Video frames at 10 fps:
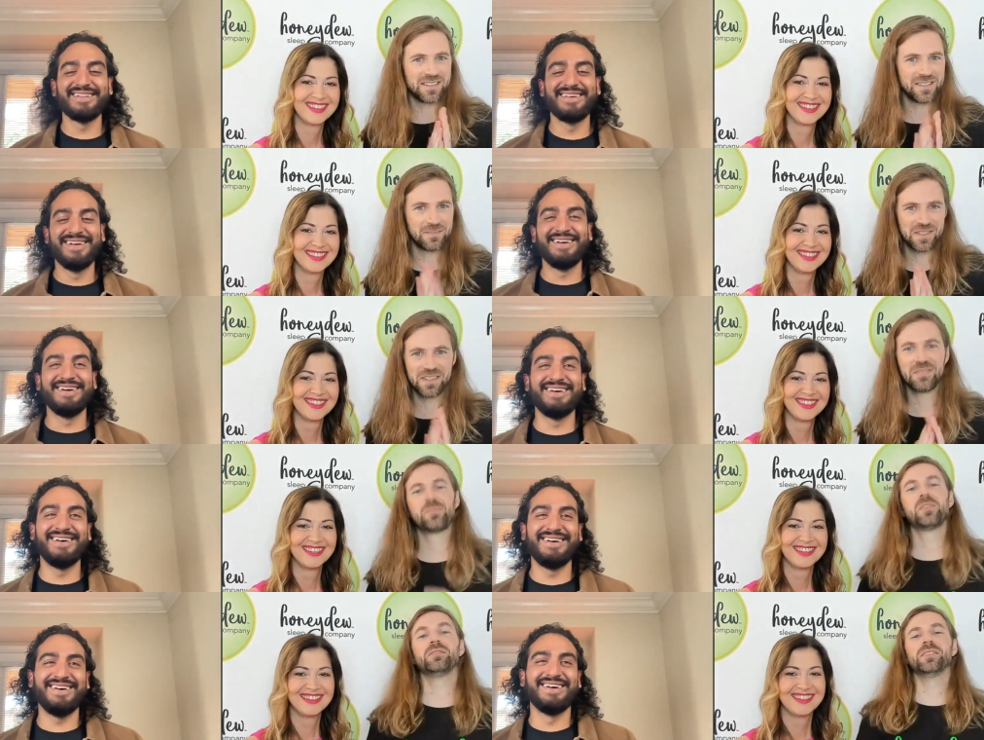
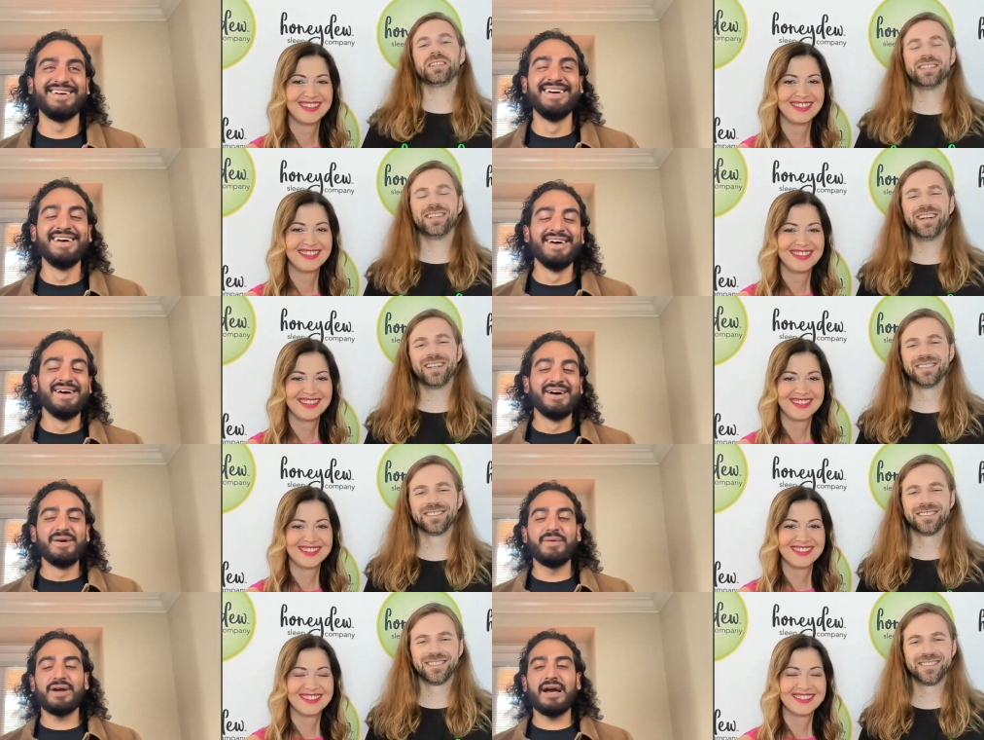Speaker 1: Exactly.
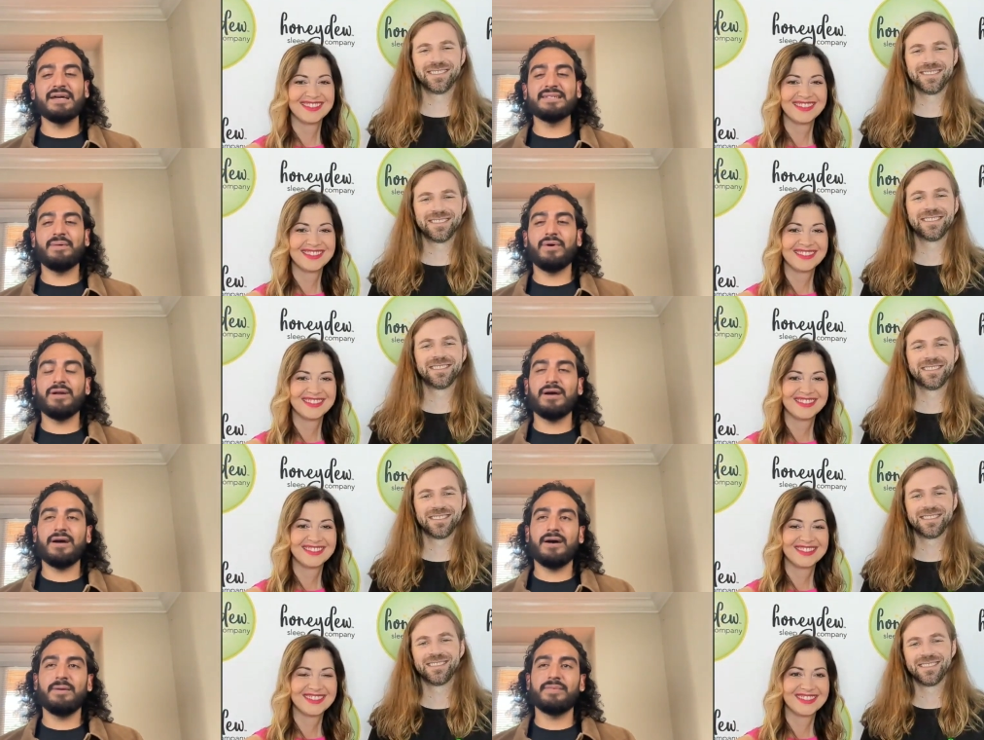Well, guys, I want to
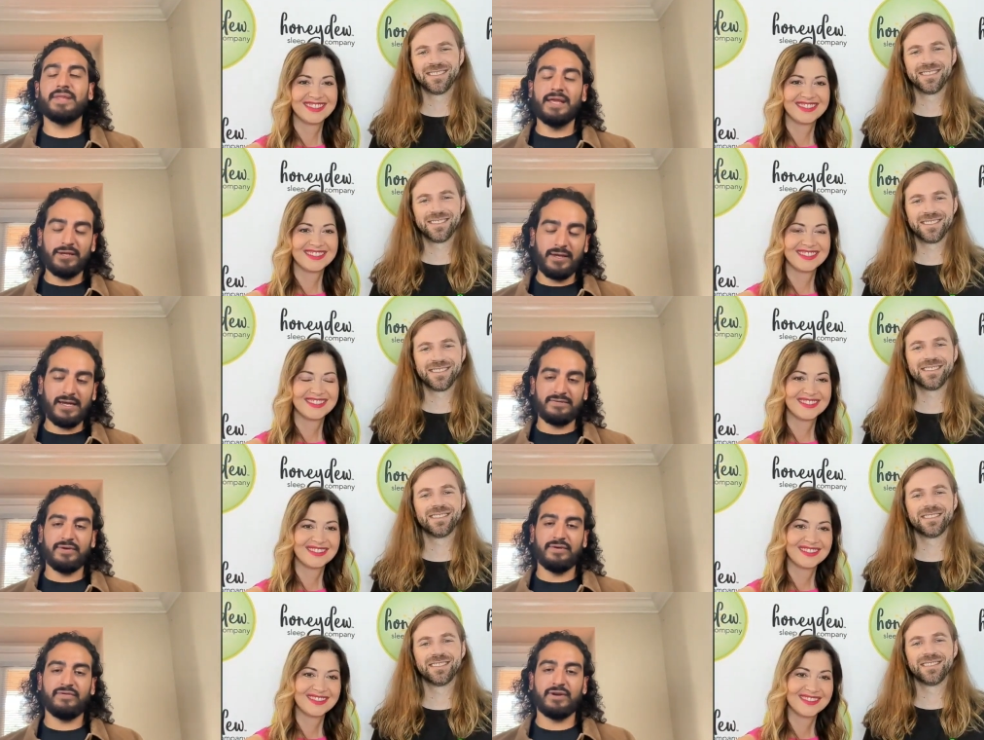um, thank you guys
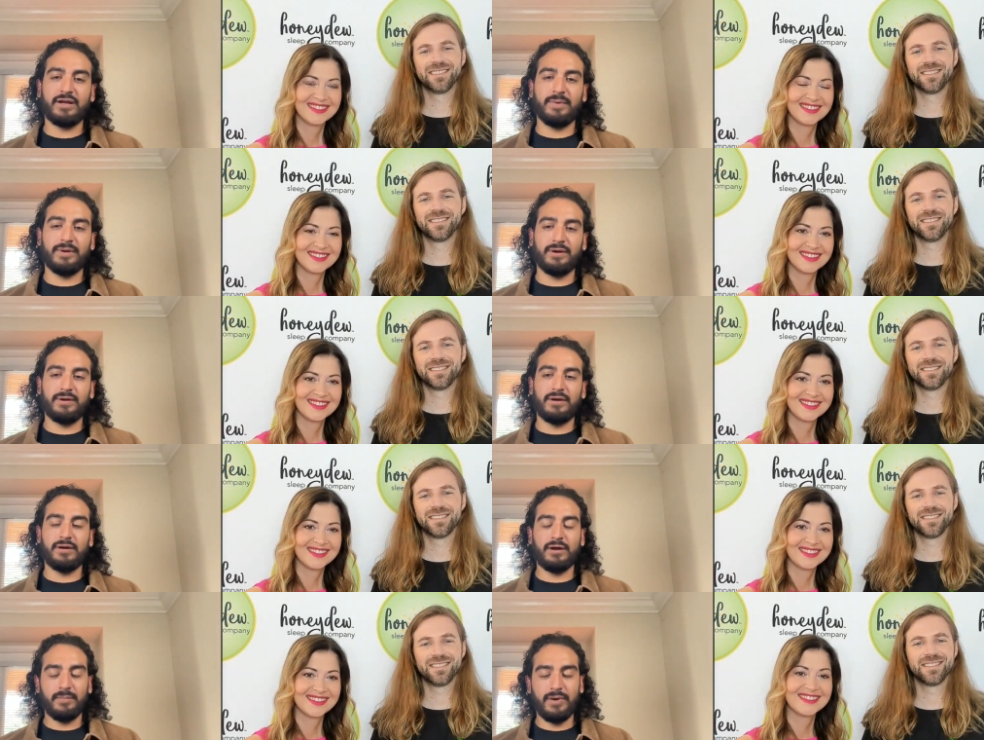for for coming on
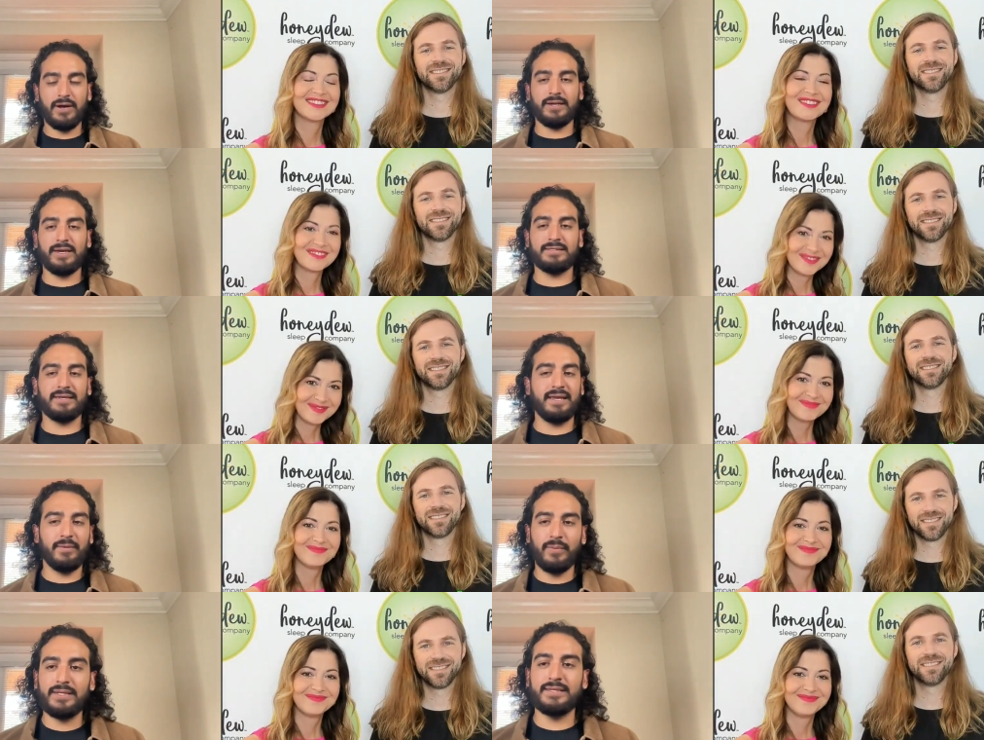on our podcast. I
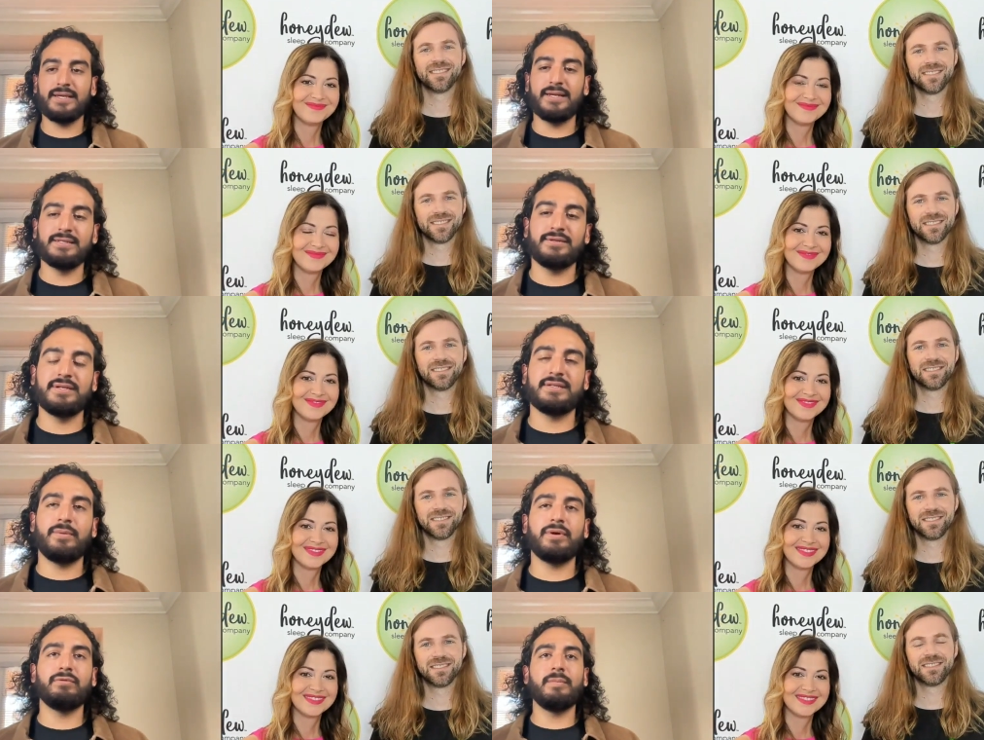can't wait to get into
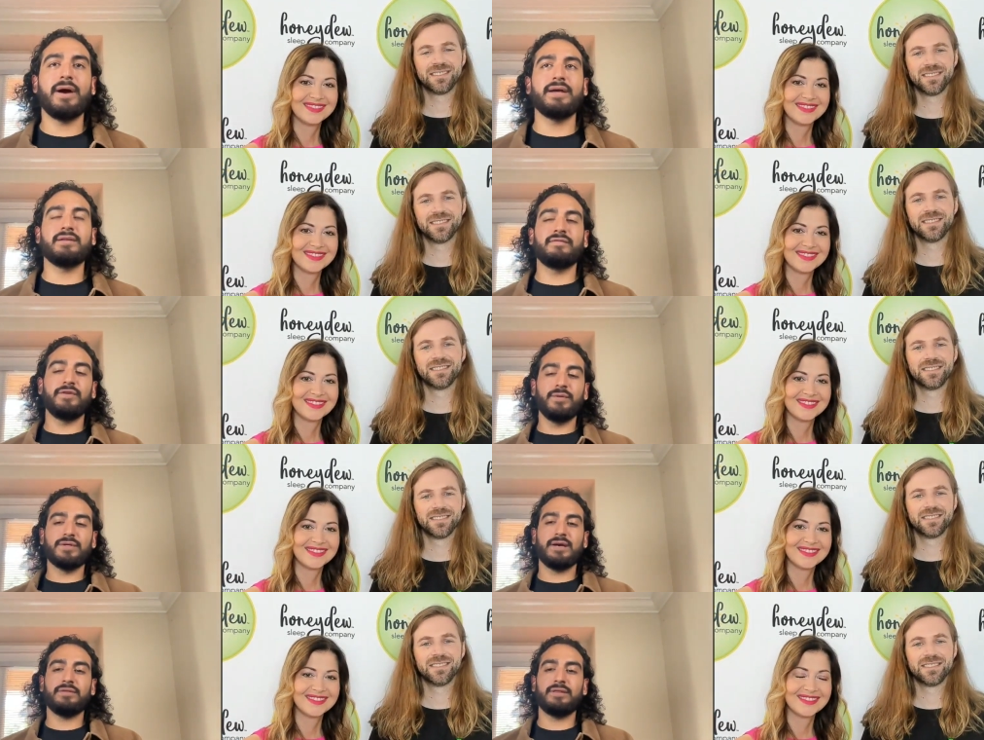this. I want to remind the
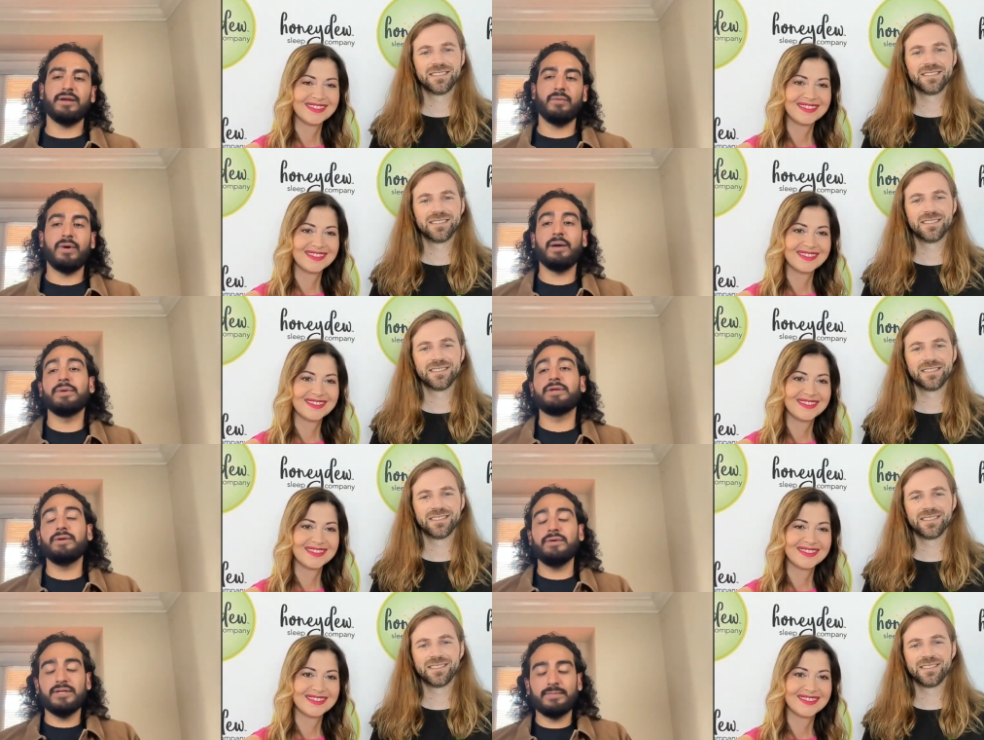viewers out there why we
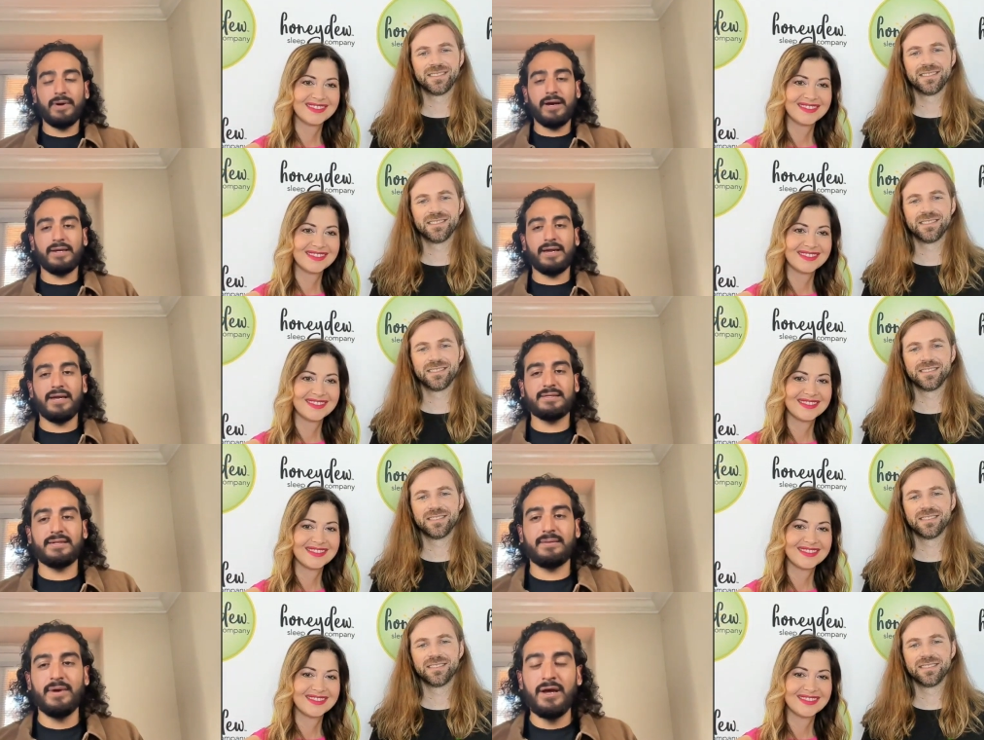do this podcast.
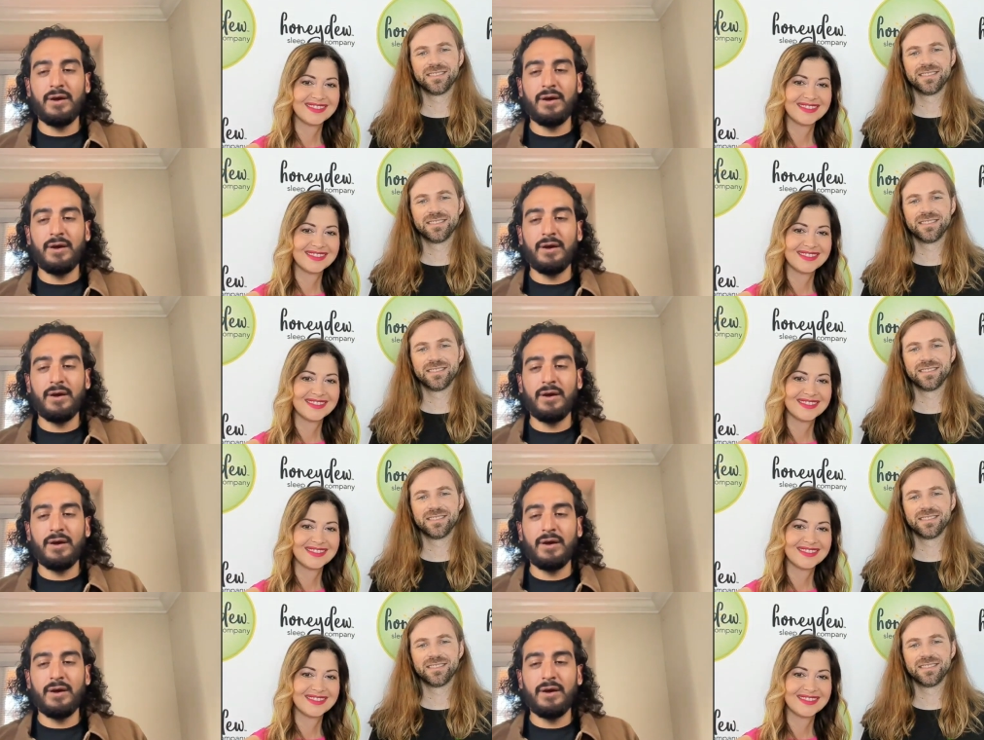Um,